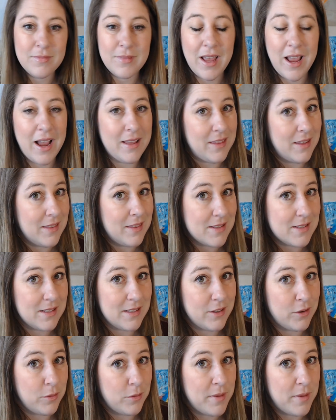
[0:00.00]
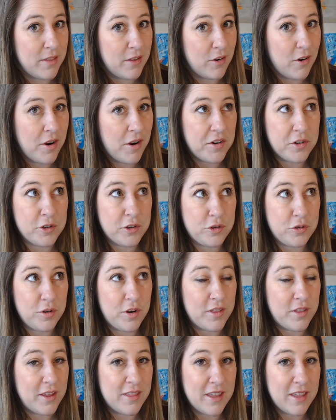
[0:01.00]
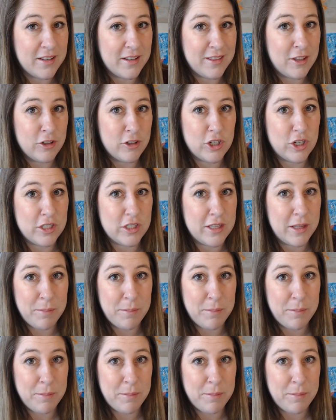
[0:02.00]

I think that's a little myth in our industry that there's just